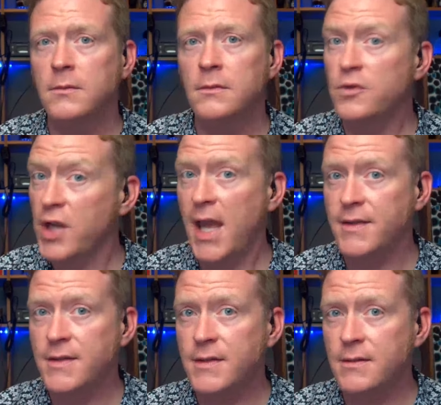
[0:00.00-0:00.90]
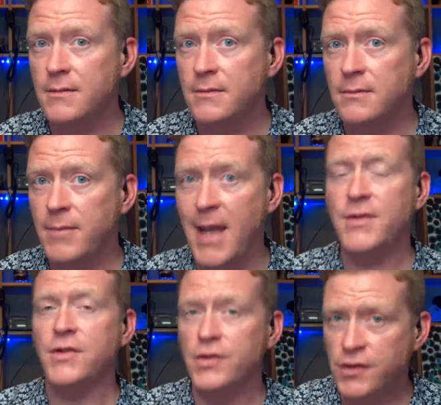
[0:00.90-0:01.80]
jets,
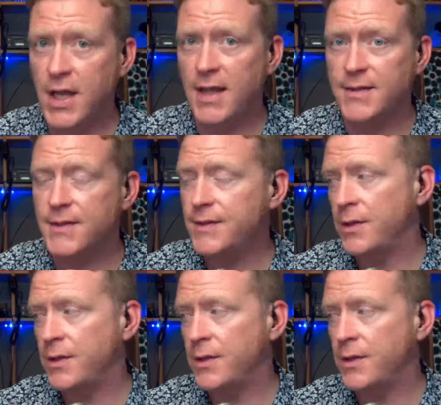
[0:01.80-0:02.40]
passenger jets.